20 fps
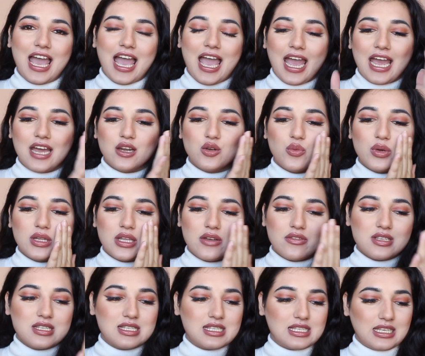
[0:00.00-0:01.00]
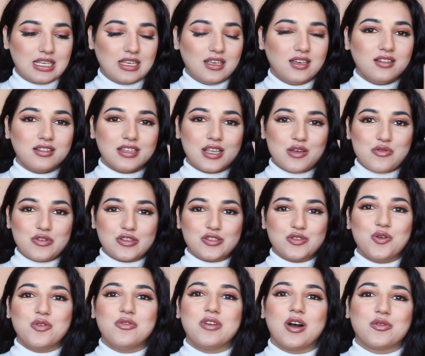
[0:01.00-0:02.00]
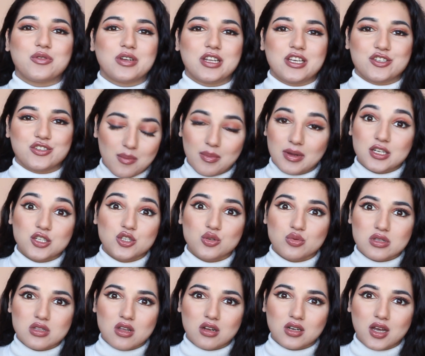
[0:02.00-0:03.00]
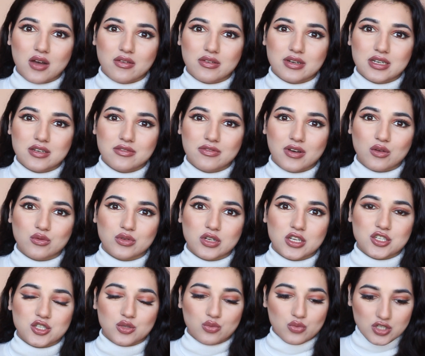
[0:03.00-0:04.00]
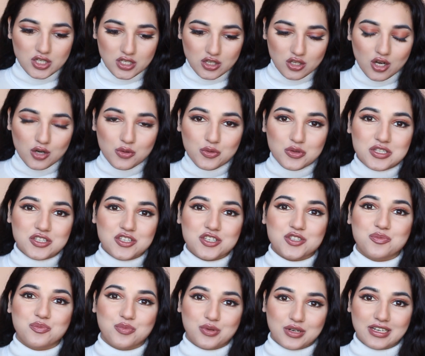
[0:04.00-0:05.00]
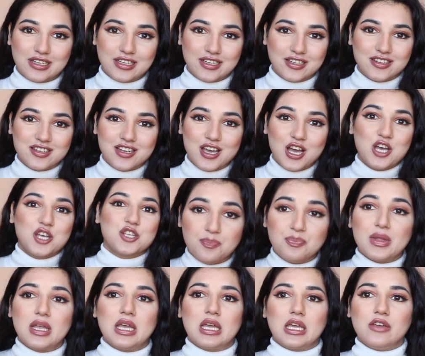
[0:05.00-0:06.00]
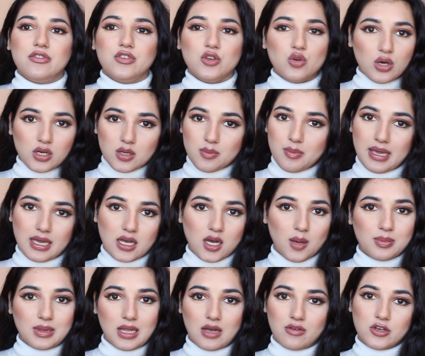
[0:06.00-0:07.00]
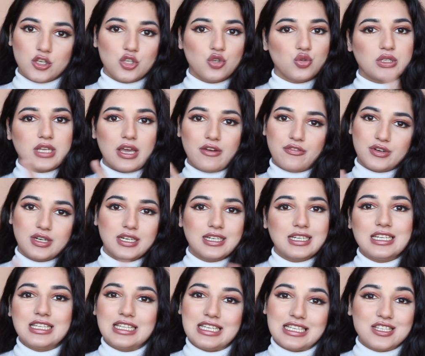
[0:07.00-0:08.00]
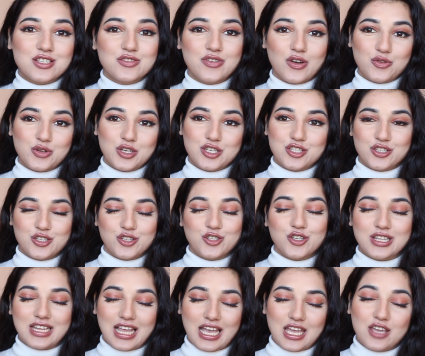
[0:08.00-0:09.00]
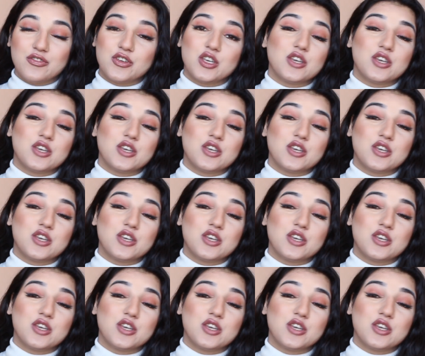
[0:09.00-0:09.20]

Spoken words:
And when I was seeing, there was no foundation. My tissue was not covered in foundation, which I thought was just brilliant. If you are a makeup lover, you definitely need this foundation in your life.